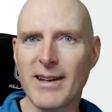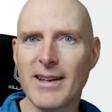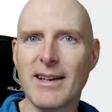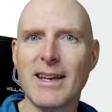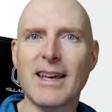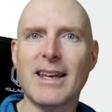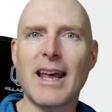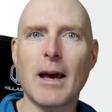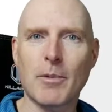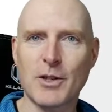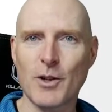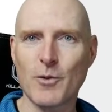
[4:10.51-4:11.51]
in
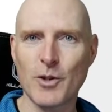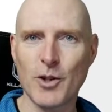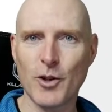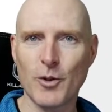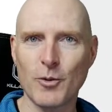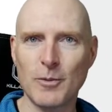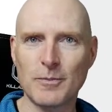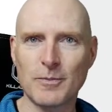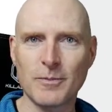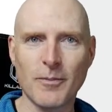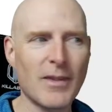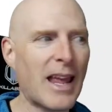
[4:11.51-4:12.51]
episode 2,
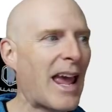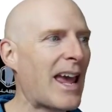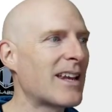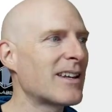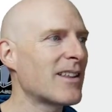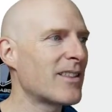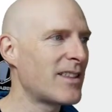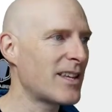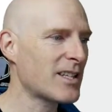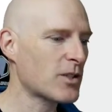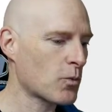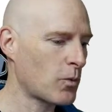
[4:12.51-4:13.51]
and
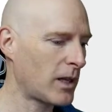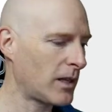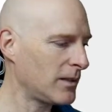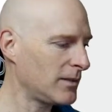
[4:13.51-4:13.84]
this will